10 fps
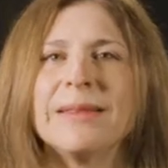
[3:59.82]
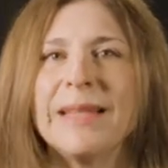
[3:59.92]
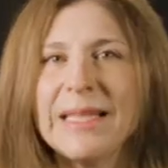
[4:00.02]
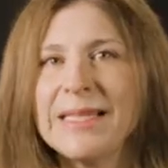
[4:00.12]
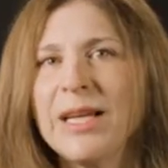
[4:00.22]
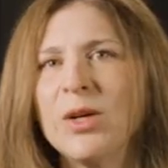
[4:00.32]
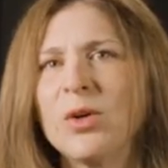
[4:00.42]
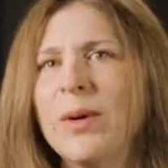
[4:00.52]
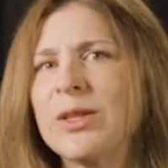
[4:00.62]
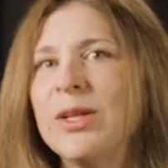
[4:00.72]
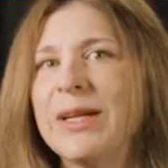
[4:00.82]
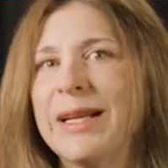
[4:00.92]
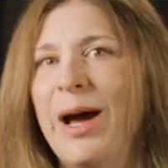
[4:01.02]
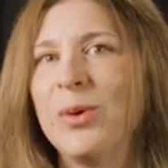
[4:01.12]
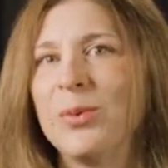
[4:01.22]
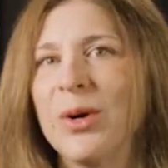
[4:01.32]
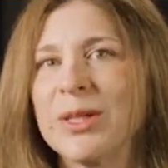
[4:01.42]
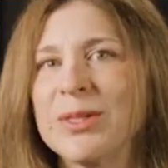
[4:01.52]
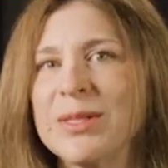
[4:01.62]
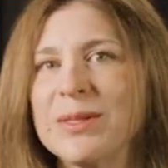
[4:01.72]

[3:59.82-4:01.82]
Let's take a quick look at how it works.